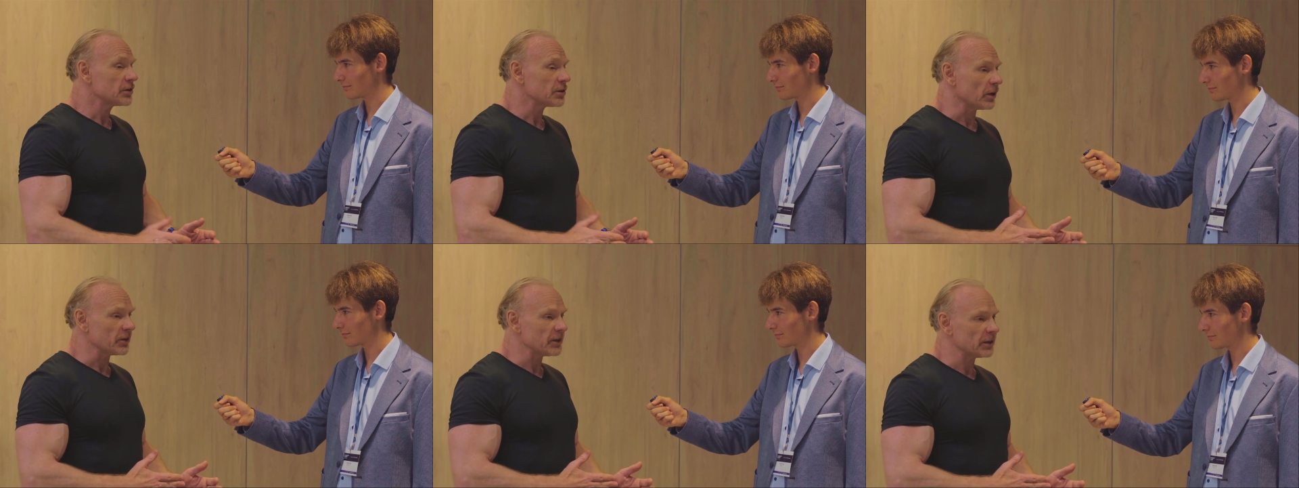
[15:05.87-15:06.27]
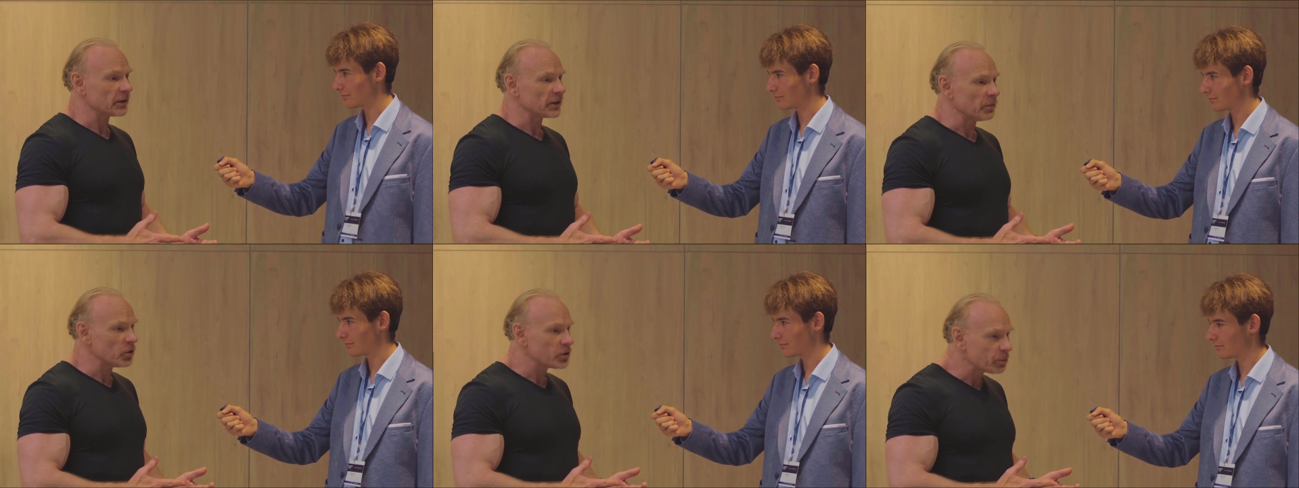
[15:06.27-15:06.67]
Speaker 1: So I
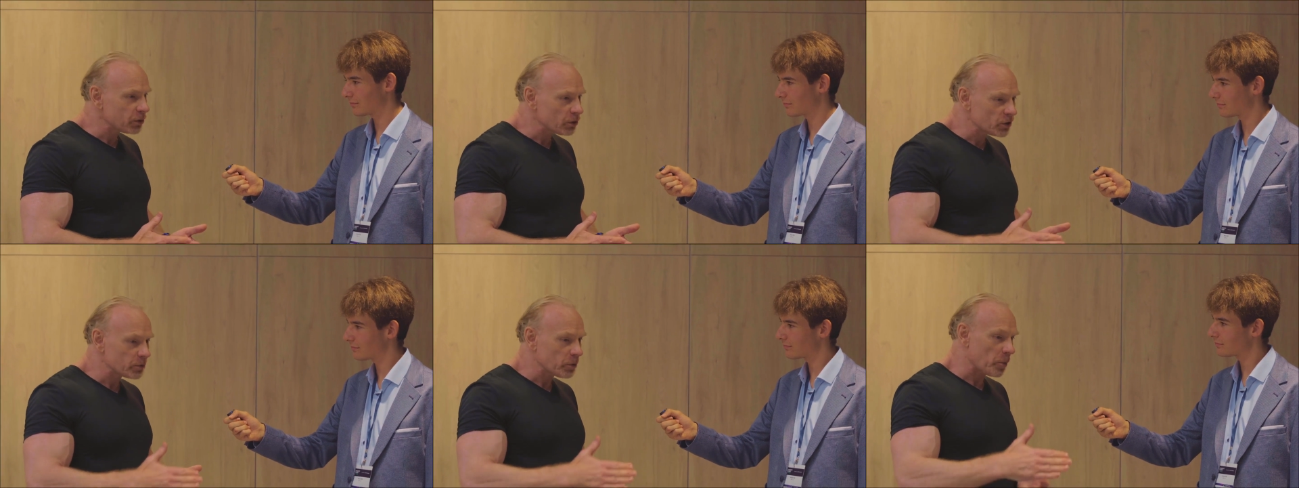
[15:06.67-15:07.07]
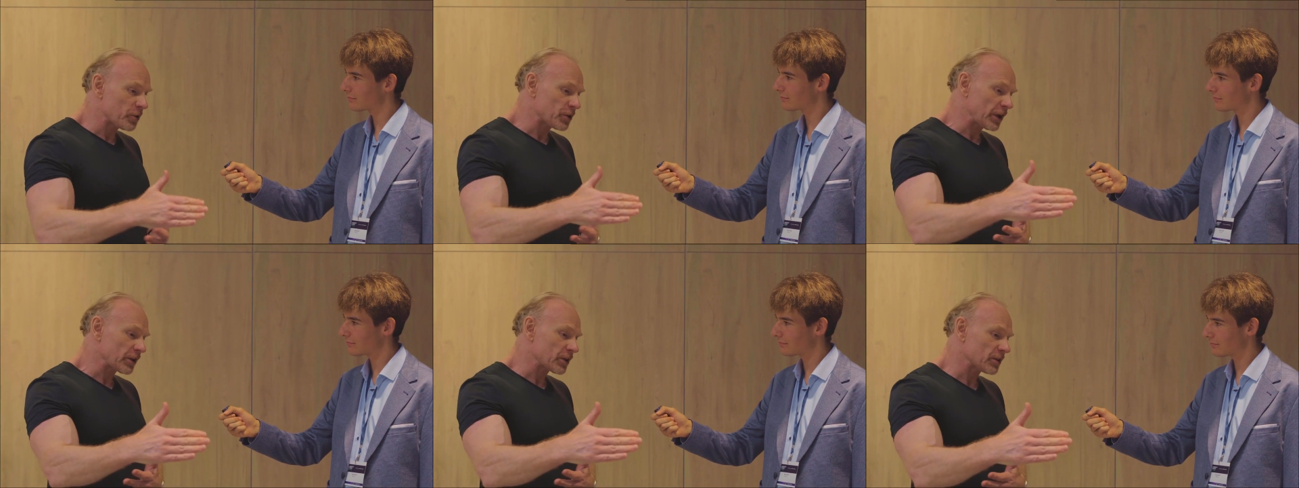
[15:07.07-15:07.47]
think the most
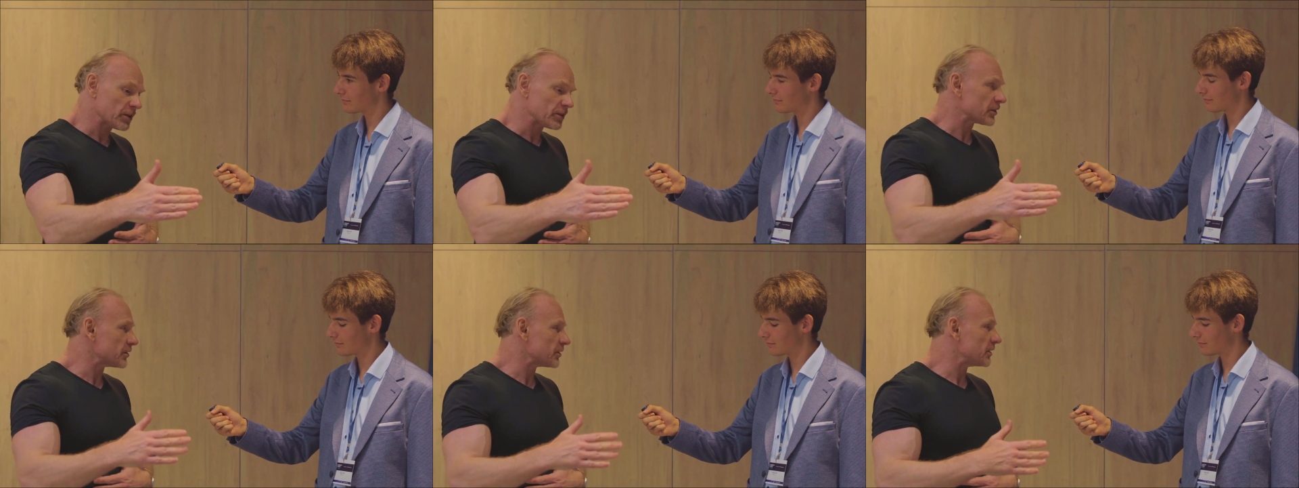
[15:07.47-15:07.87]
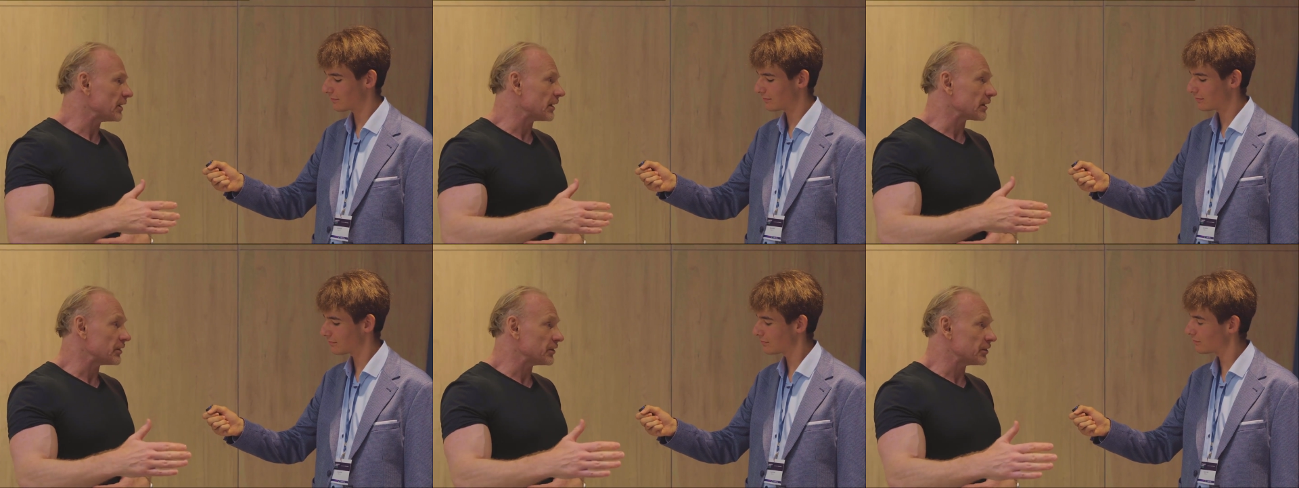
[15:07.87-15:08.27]
plausible projection is to see